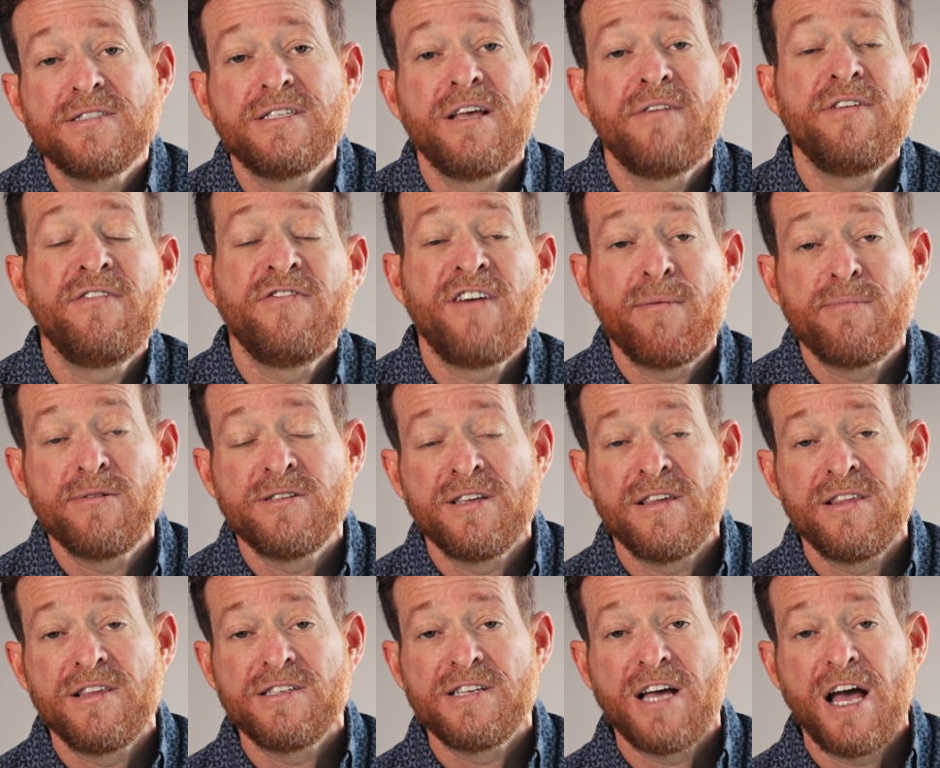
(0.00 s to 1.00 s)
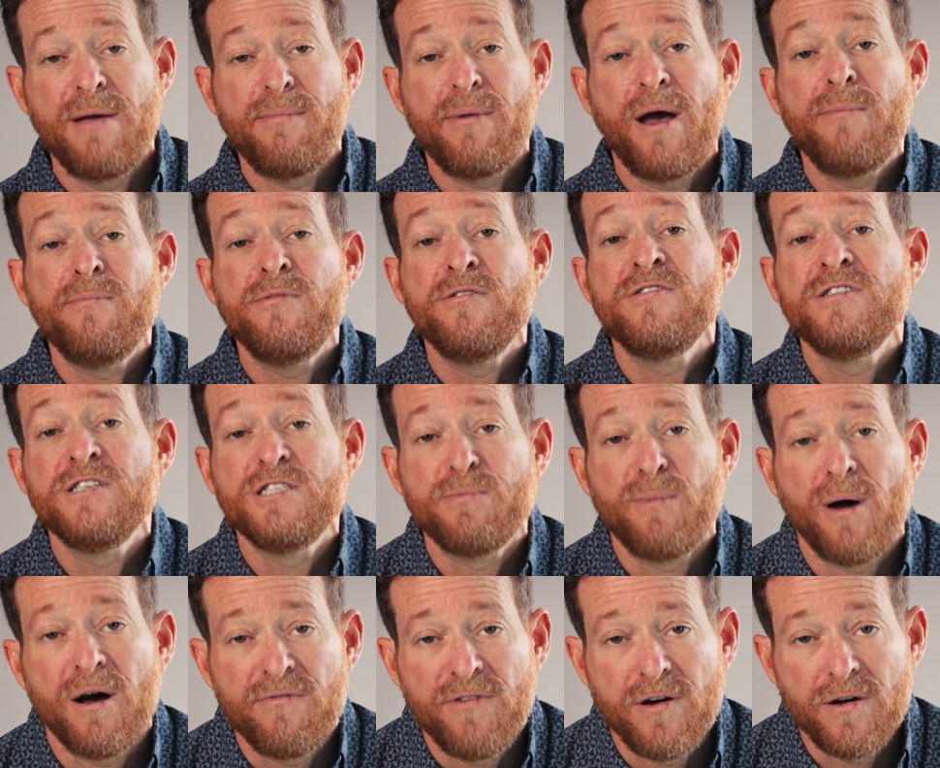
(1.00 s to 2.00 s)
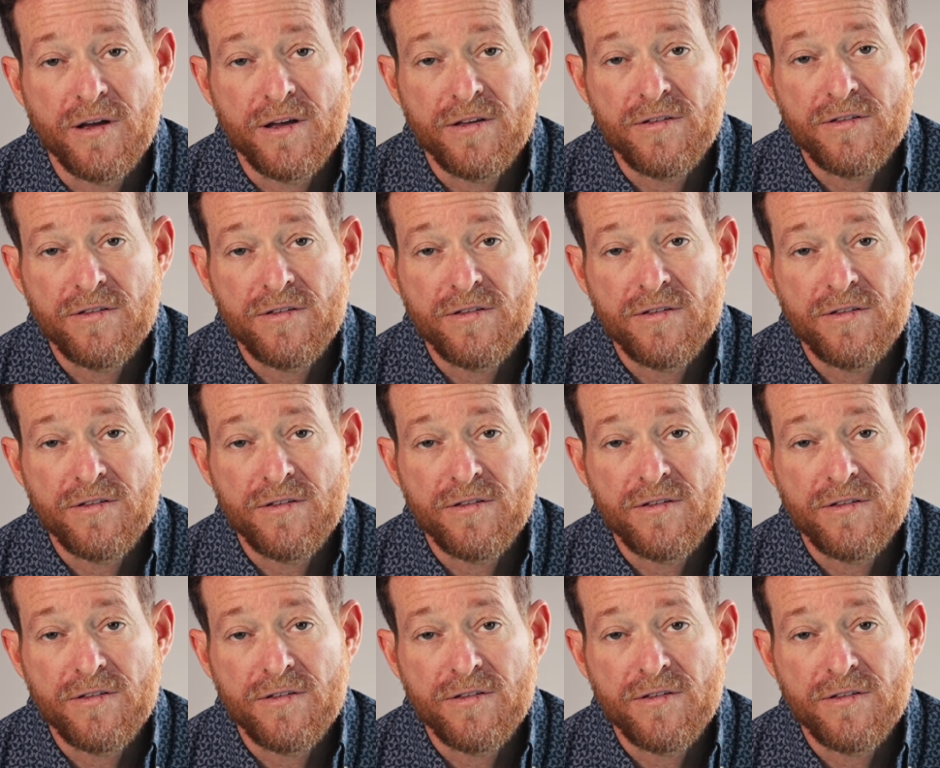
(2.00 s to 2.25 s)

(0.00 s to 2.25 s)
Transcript: 75% of the time I'm using spot focus.